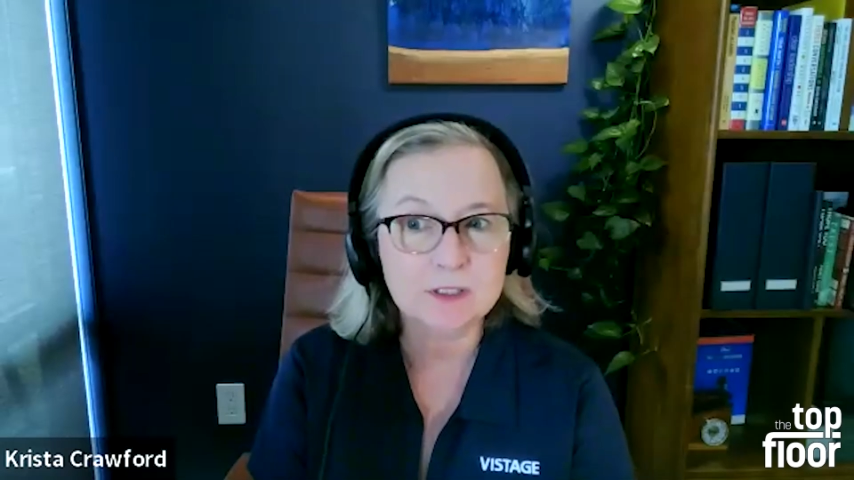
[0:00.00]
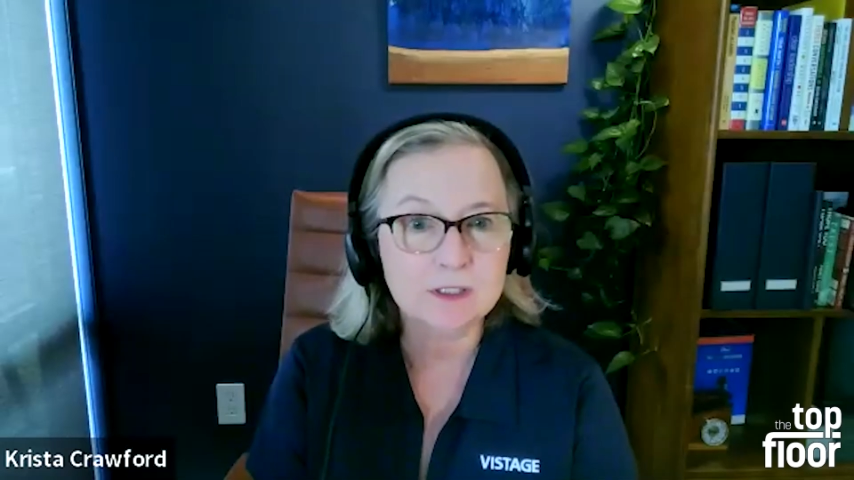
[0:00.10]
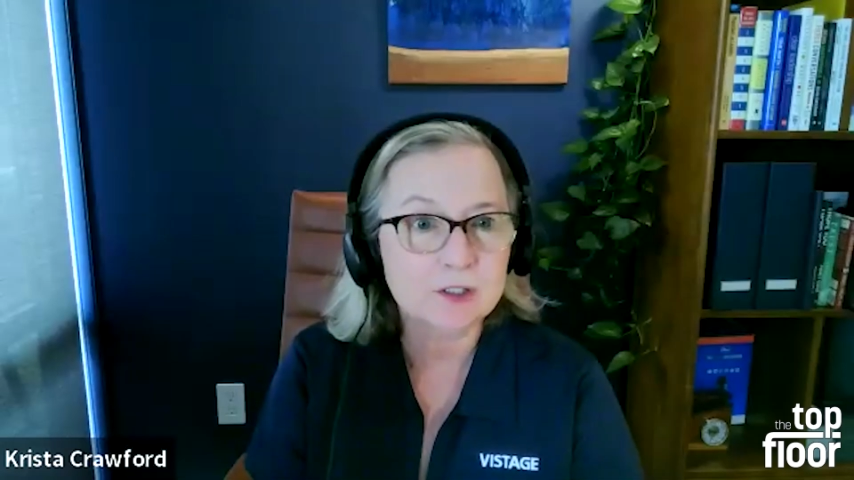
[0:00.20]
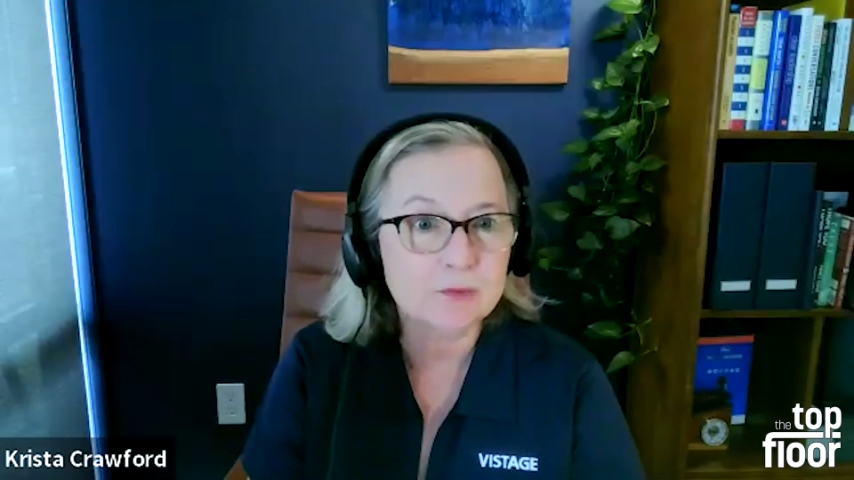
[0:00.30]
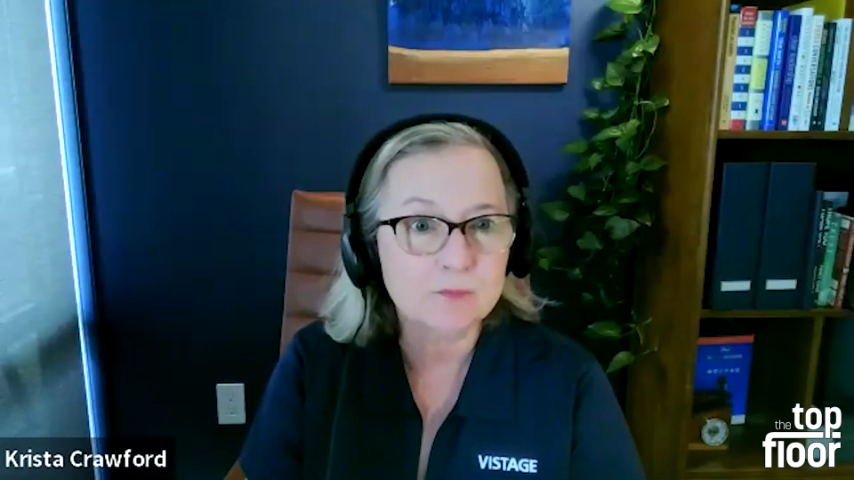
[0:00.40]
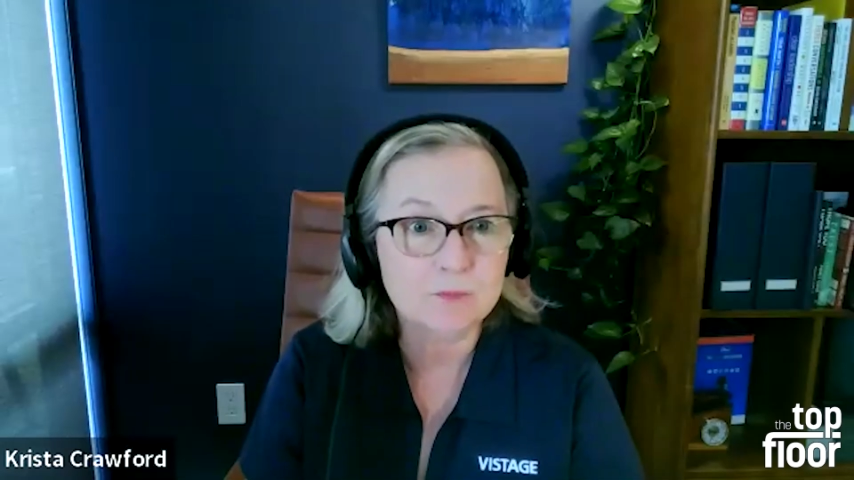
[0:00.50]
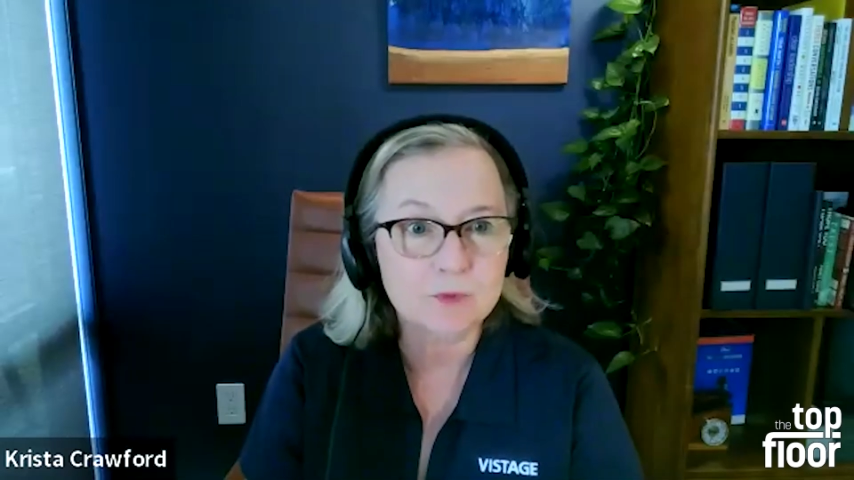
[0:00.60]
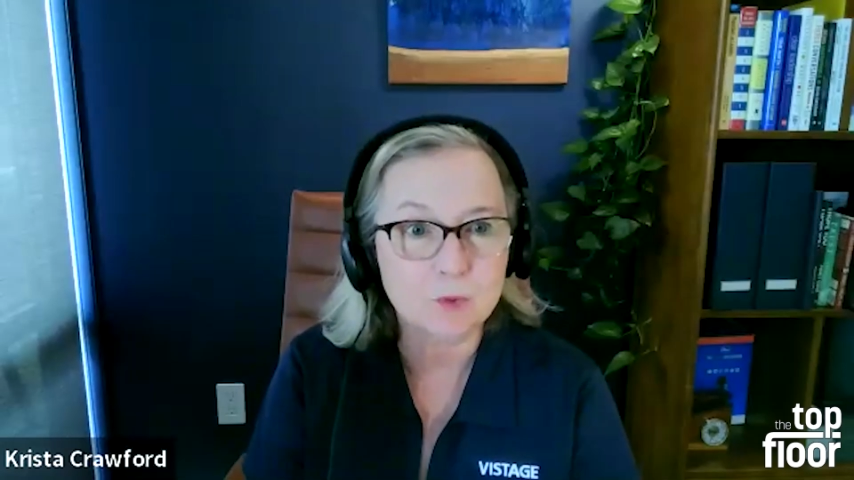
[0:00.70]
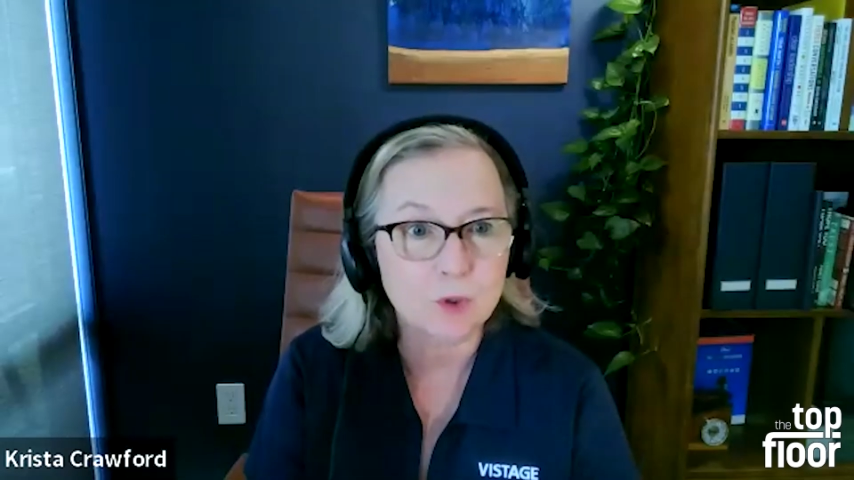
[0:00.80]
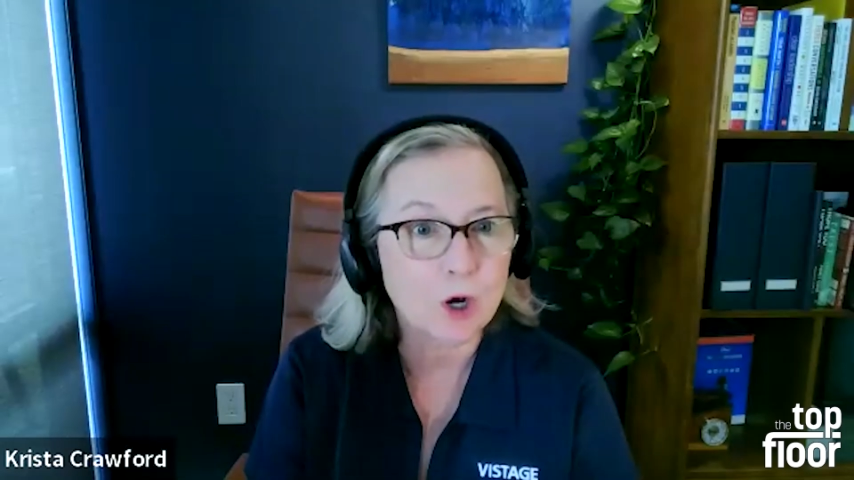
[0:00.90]
systems
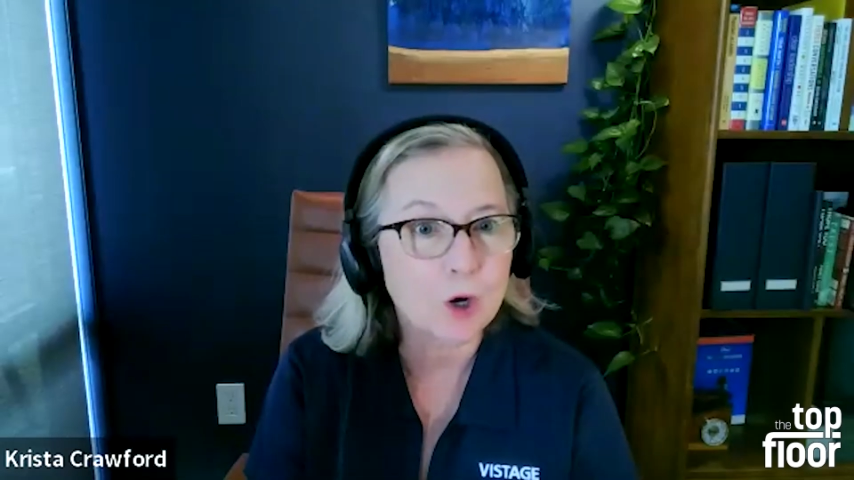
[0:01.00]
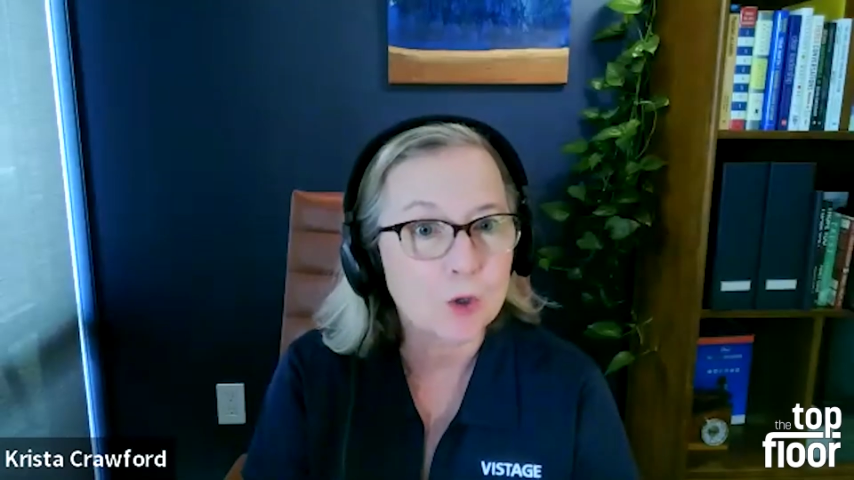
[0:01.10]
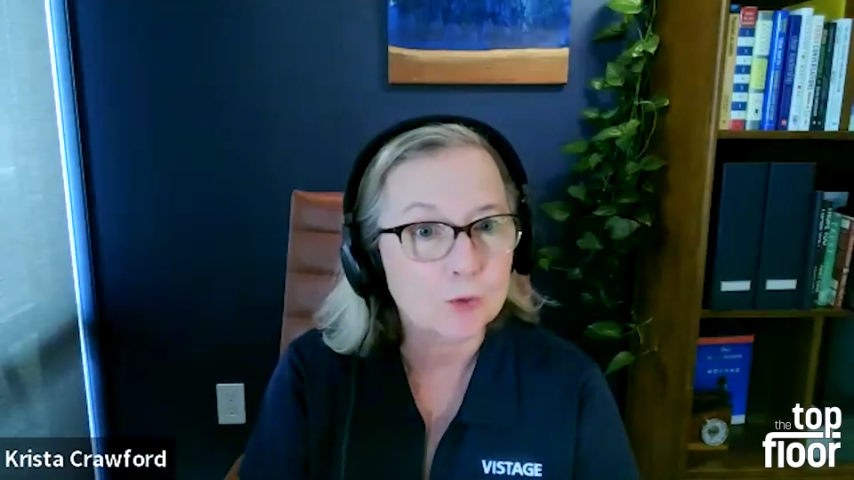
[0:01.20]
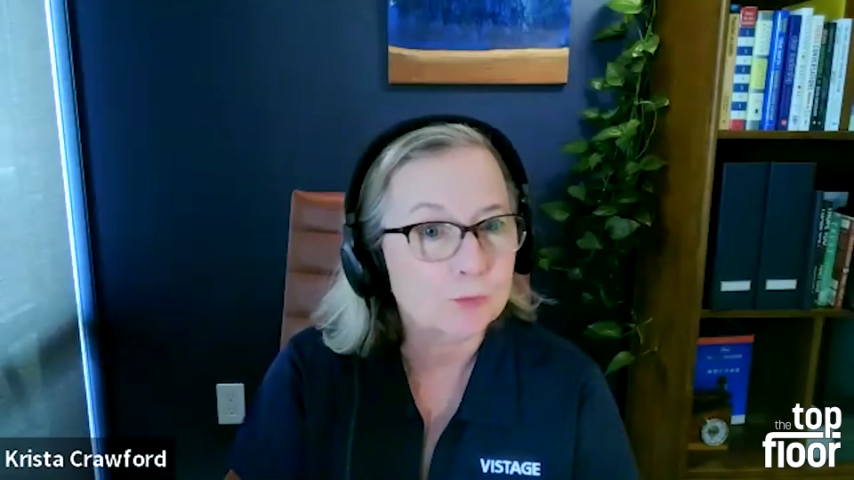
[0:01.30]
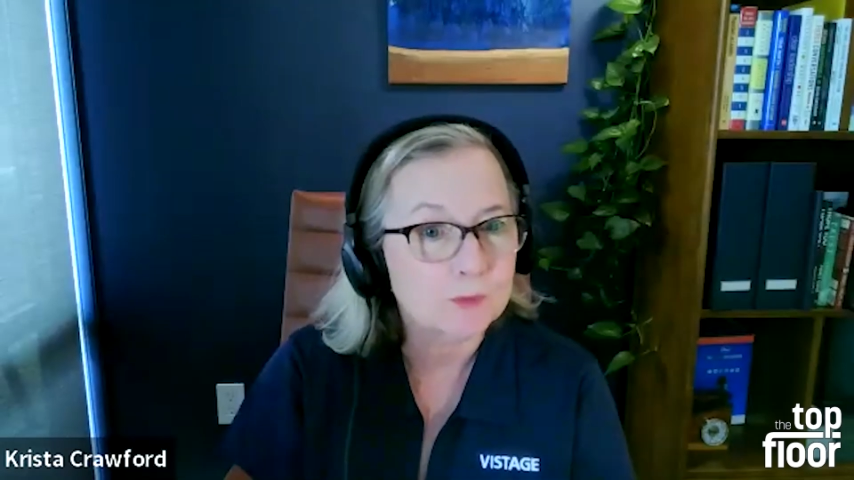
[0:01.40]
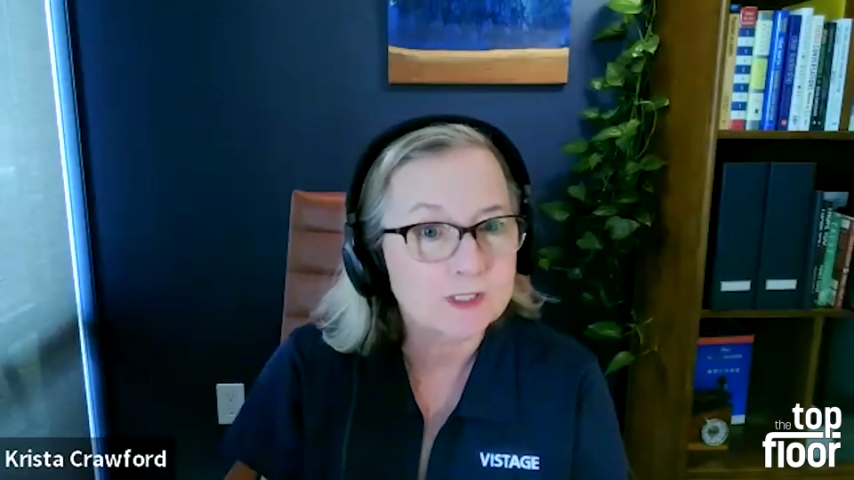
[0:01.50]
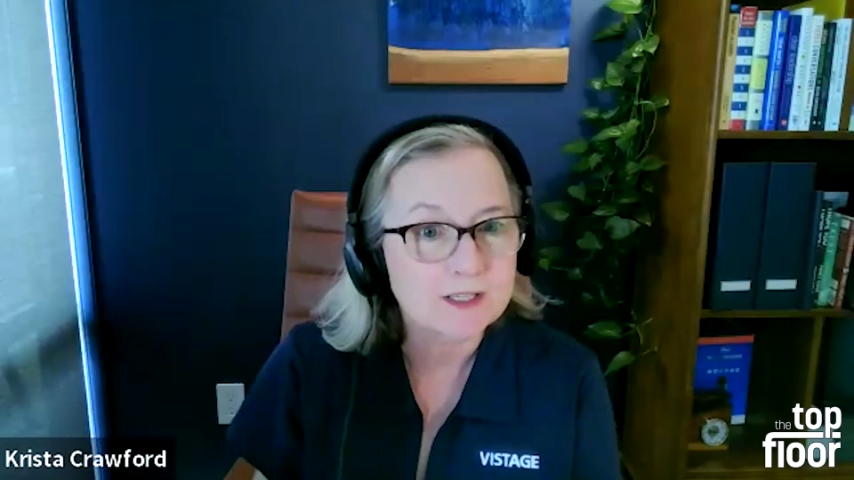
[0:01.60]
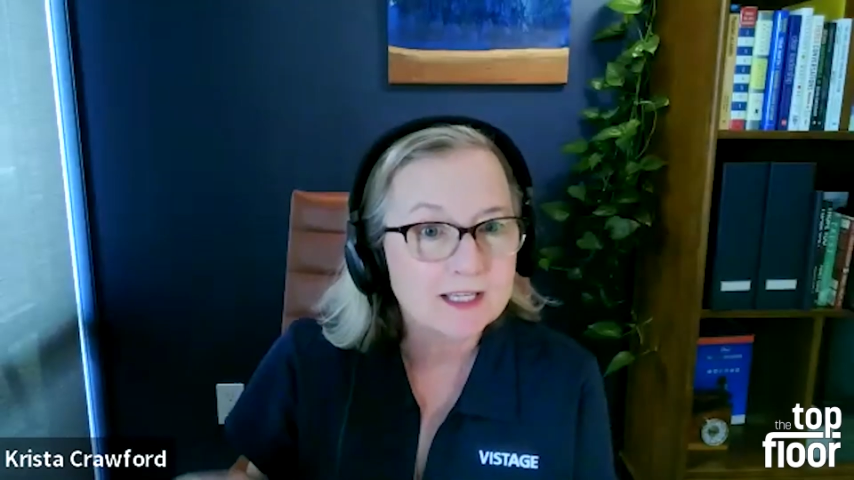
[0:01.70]
or homes